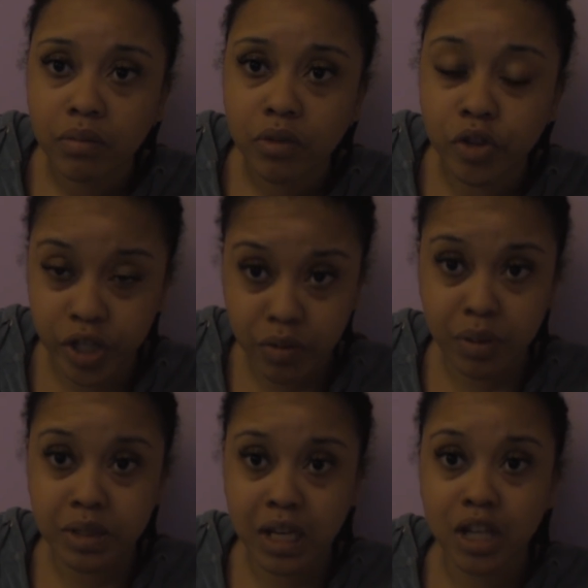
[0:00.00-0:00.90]
You see what
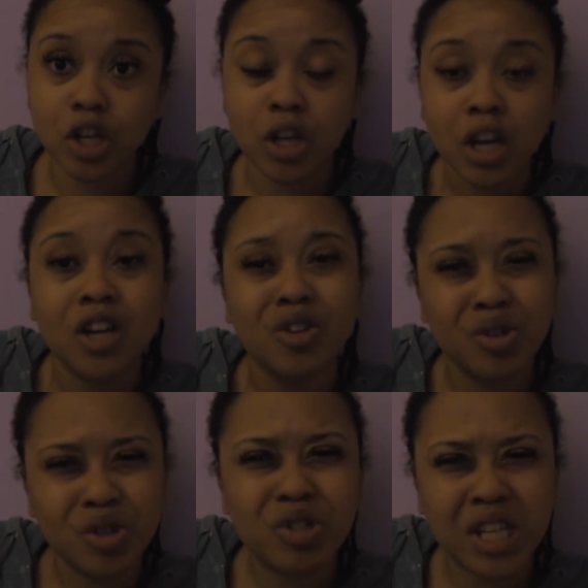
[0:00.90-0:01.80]
I'm saying?
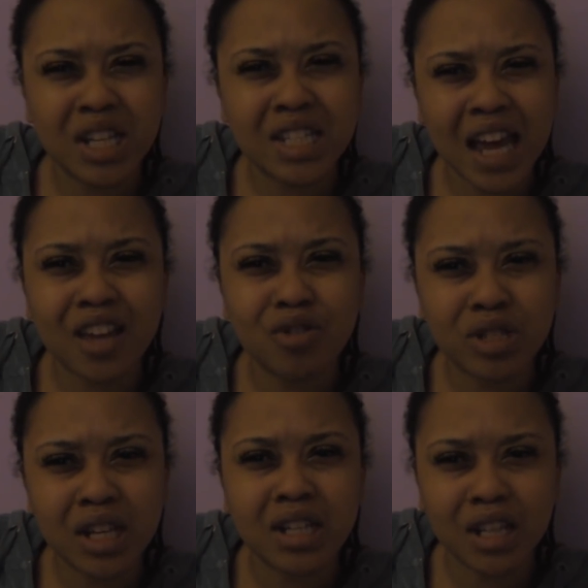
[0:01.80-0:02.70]
You see
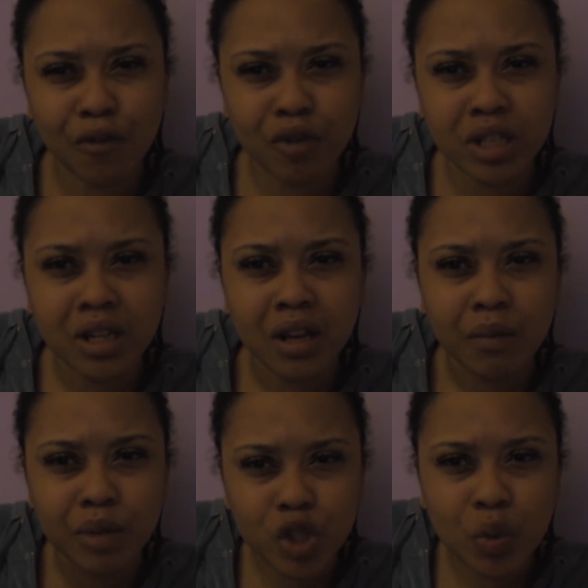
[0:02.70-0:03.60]
the difference
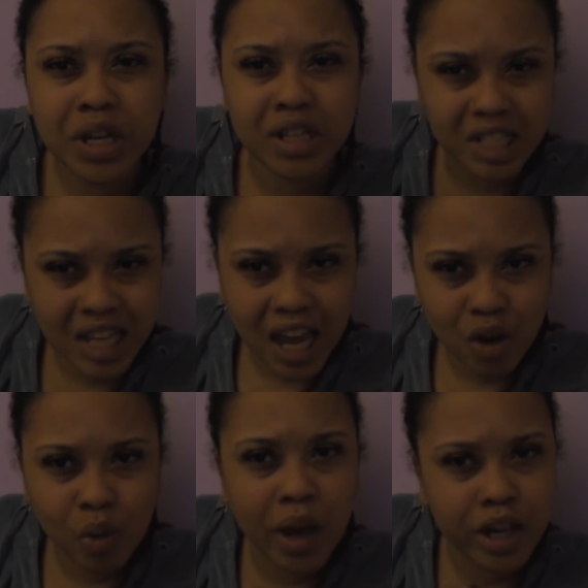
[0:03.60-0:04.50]
between
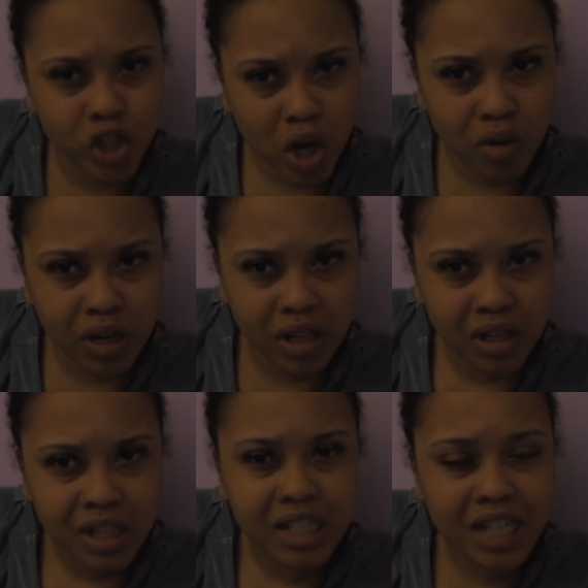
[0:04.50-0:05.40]
cycle and journey?
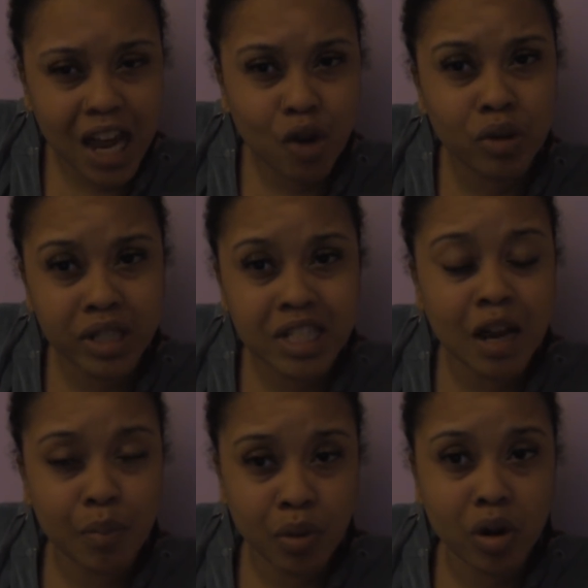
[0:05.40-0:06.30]
Cycle is
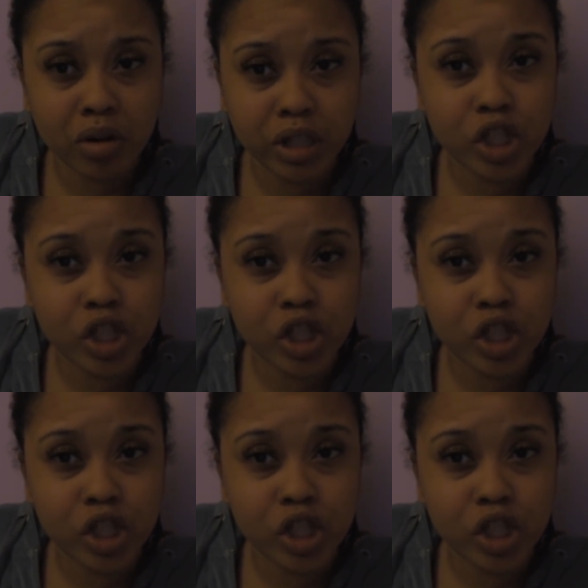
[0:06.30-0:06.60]
temporarily.